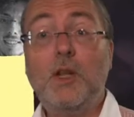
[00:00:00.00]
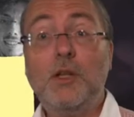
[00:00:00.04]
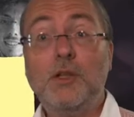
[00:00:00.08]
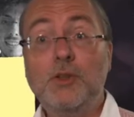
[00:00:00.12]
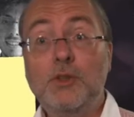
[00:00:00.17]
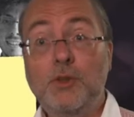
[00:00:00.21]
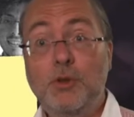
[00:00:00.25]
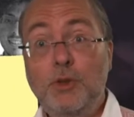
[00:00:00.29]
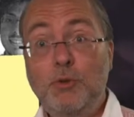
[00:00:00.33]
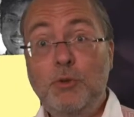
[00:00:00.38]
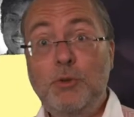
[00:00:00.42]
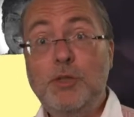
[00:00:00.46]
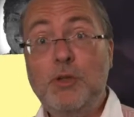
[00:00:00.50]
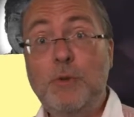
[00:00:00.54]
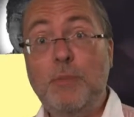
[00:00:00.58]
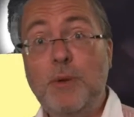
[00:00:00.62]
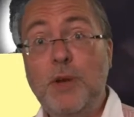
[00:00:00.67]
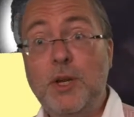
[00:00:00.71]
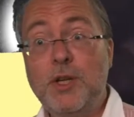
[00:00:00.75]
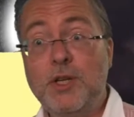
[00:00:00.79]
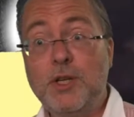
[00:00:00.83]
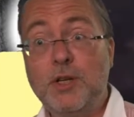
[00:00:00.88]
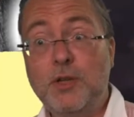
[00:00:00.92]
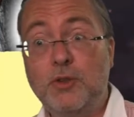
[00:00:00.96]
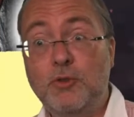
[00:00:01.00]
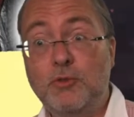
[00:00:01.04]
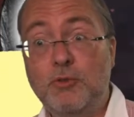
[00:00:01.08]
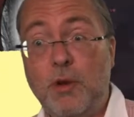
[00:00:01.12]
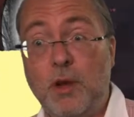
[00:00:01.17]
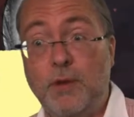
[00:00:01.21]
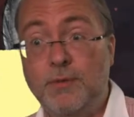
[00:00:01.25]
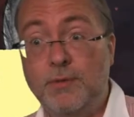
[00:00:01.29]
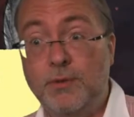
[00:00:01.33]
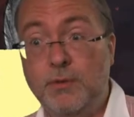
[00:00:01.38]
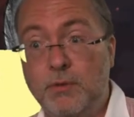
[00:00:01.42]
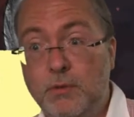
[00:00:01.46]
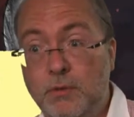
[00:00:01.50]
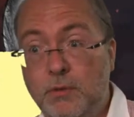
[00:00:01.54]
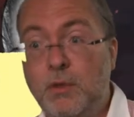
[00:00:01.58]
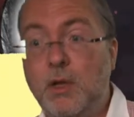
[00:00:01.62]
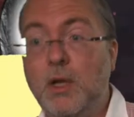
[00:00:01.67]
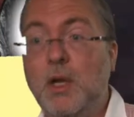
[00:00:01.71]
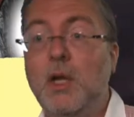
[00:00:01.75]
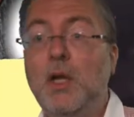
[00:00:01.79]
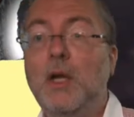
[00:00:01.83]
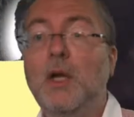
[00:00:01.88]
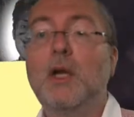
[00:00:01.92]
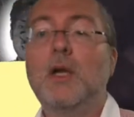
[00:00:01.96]
So it was a pleasure to have
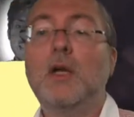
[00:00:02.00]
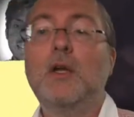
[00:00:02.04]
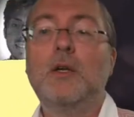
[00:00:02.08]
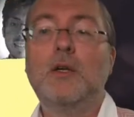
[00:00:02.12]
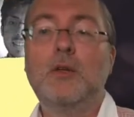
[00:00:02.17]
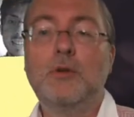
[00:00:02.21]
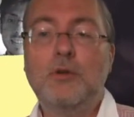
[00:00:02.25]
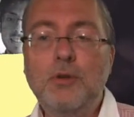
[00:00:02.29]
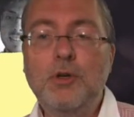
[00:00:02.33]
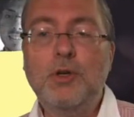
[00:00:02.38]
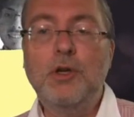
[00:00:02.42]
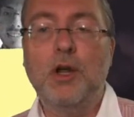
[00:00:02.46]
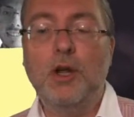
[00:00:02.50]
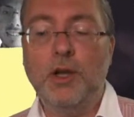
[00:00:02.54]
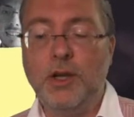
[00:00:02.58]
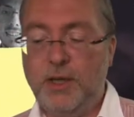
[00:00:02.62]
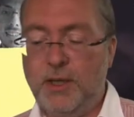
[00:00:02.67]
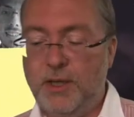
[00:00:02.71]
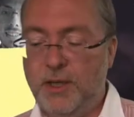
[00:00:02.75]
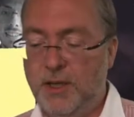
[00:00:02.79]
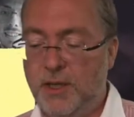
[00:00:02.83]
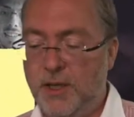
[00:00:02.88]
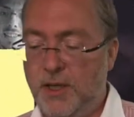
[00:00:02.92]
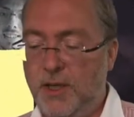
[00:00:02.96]
you. Good luck